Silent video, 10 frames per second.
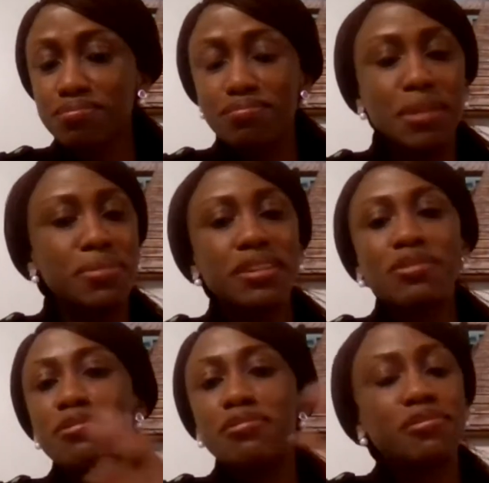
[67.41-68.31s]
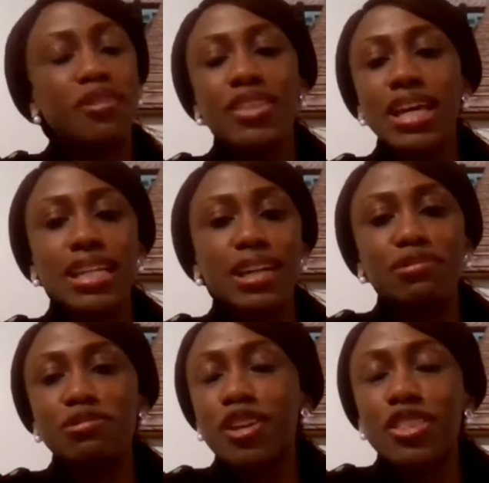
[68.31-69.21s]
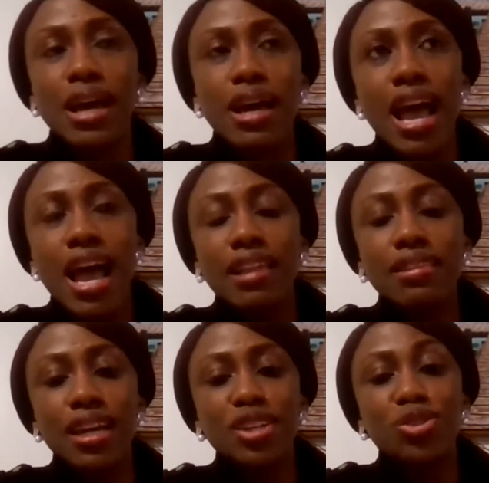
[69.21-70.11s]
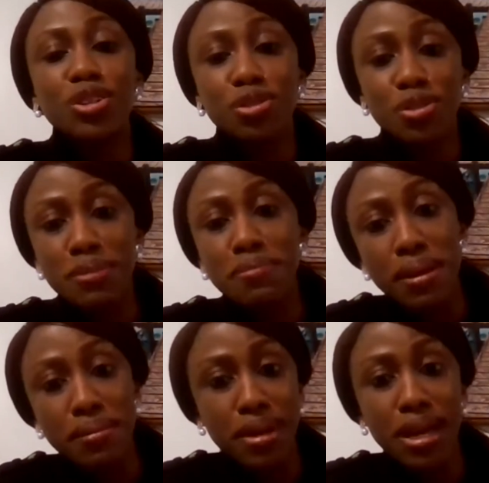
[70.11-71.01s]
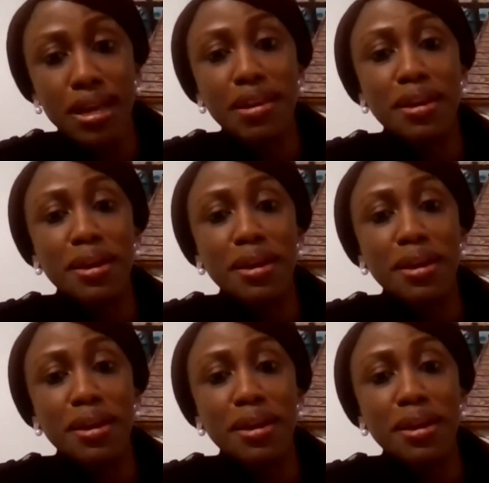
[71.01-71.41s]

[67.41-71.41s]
maybe further than you even remember.